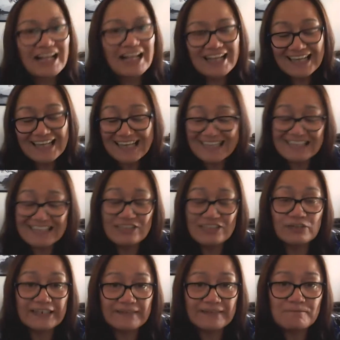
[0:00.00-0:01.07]

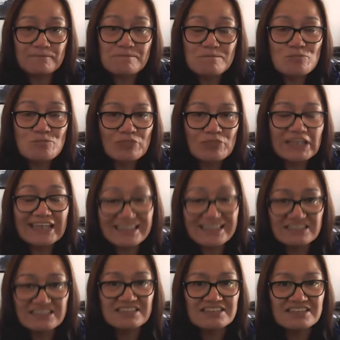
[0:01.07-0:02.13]
Anyway,
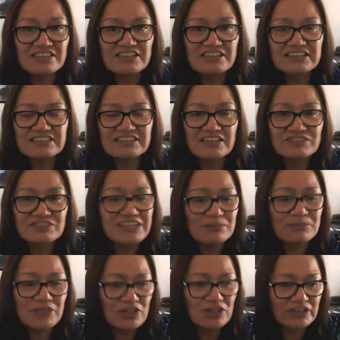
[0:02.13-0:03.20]
exercise of some
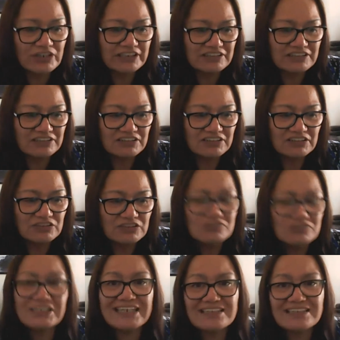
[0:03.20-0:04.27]
kind. Who
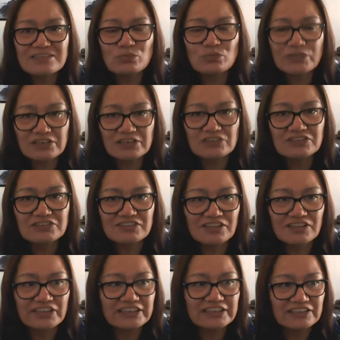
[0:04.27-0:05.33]
cares what it looks
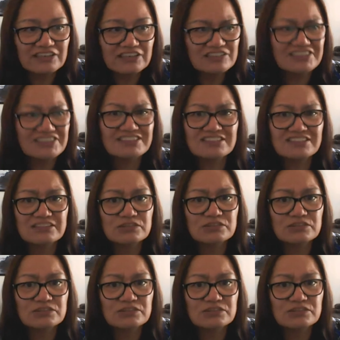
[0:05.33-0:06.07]
like? Just do it.